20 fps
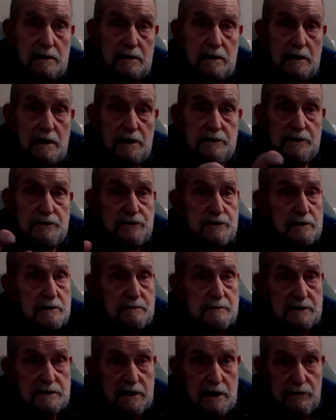and the Germans
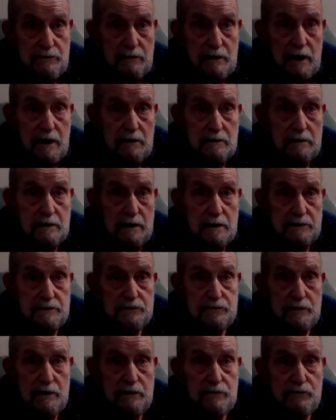had rail guns
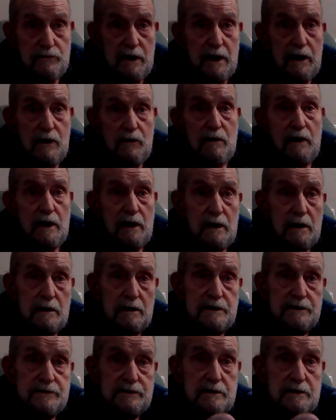on railway lines